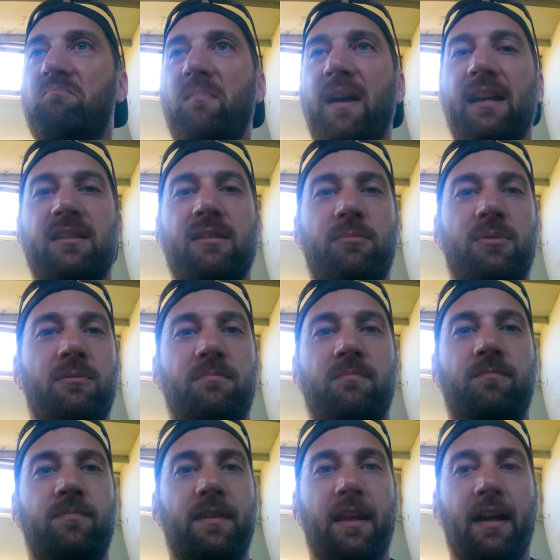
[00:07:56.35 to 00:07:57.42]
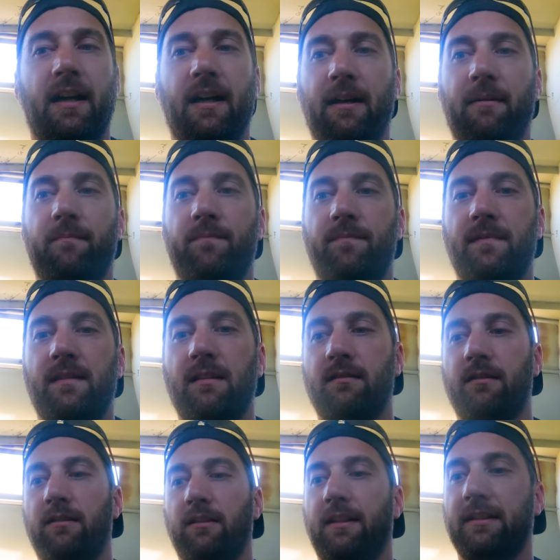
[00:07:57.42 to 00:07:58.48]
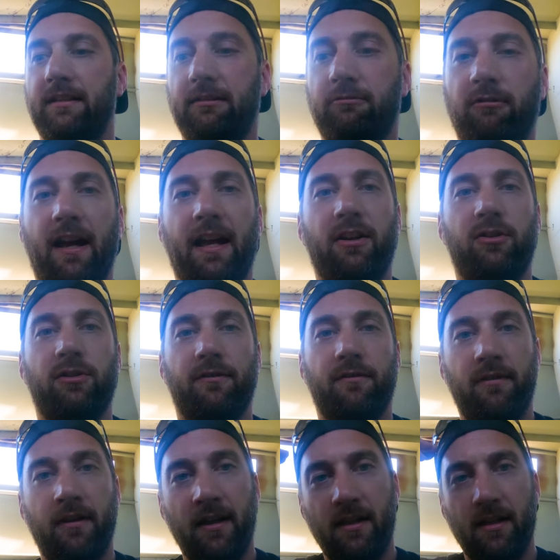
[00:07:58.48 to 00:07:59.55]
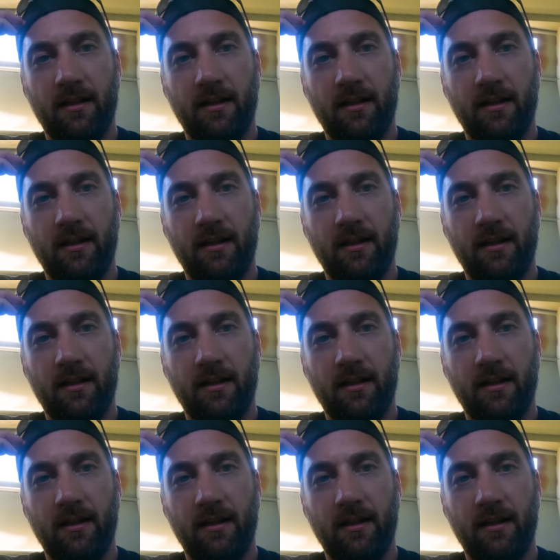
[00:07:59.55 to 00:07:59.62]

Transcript: maximum like range of